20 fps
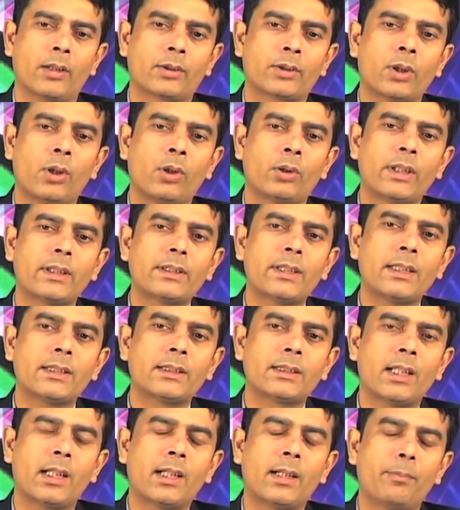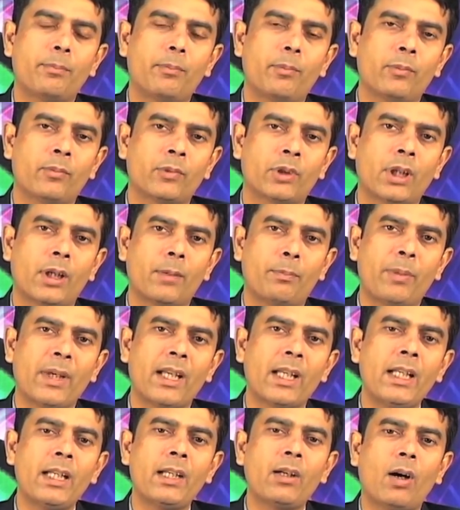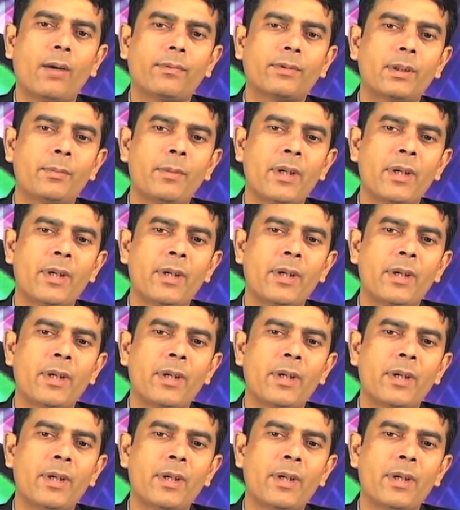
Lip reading: So, this is the beginning of the